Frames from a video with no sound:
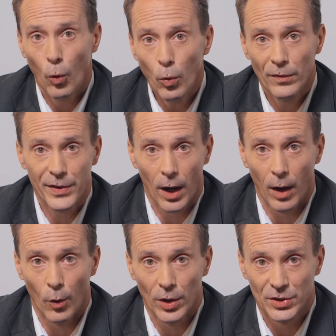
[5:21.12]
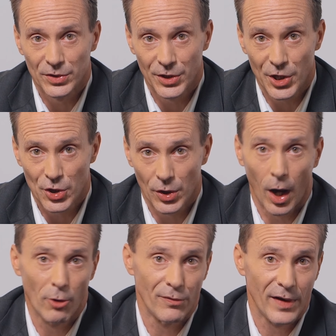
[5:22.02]
All of the artworks on Sedition
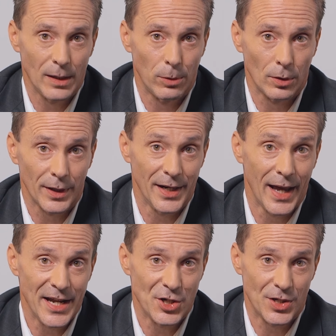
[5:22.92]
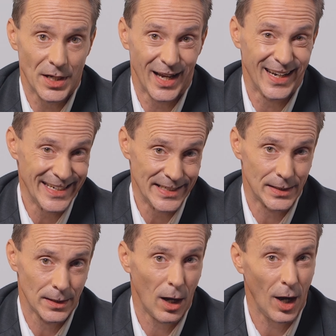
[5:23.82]
are available in HD at
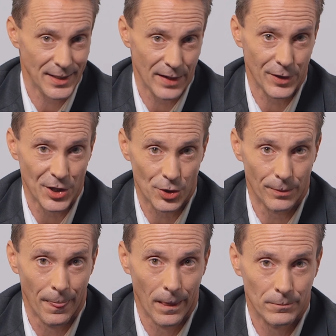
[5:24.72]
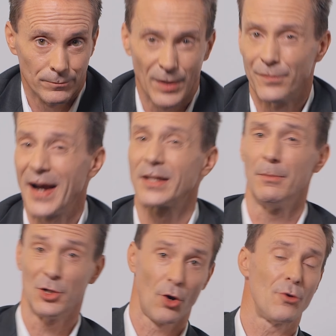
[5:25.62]
least, high definition. In fact, the
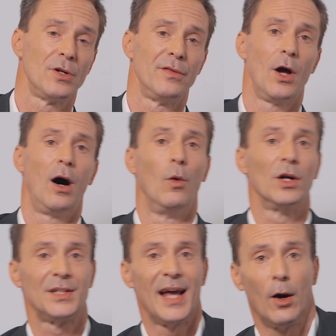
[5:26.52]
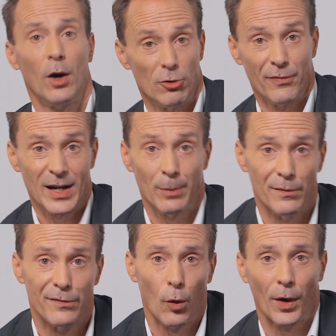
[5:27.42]
majority of the artworks now are available
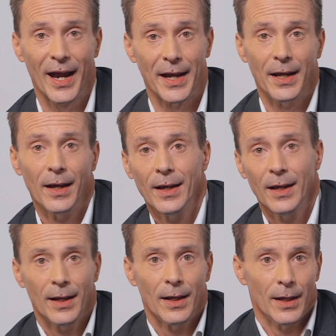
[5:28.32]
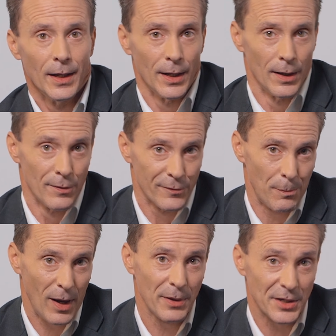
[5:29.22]
in 4K. For
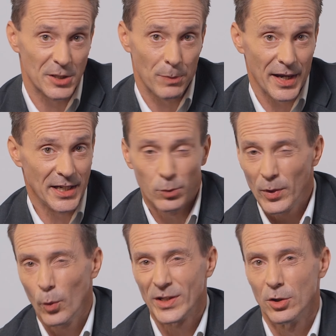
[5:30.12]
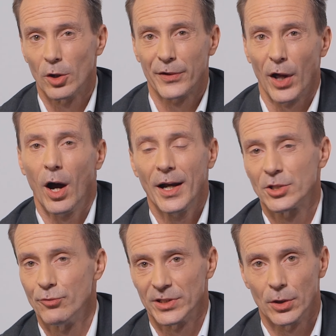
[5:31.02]
public displays, we always look for the
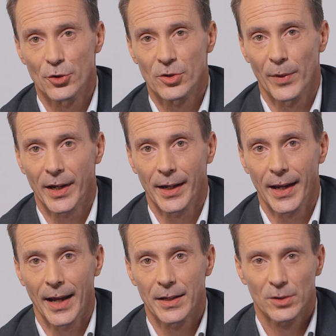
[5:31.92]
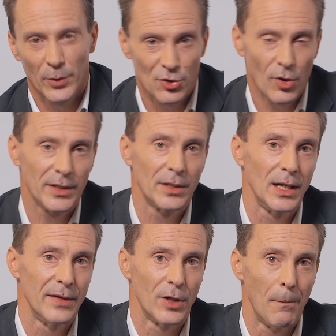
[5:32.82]
highest resolution we can get, so we try to
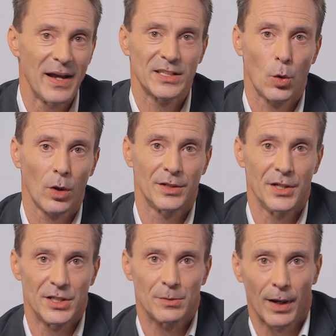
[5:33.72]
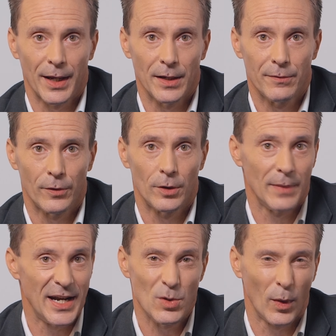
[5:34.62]
deliver the best quality display for
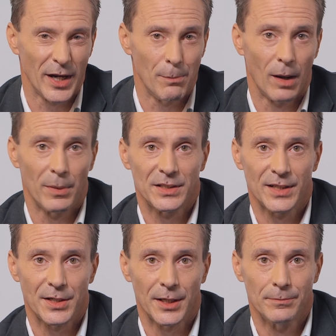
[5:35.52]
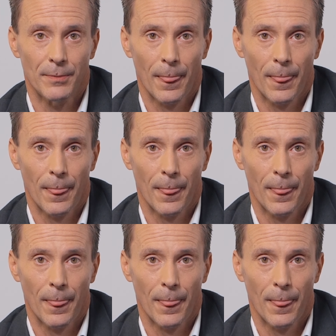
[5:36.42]
anyone in a public setting.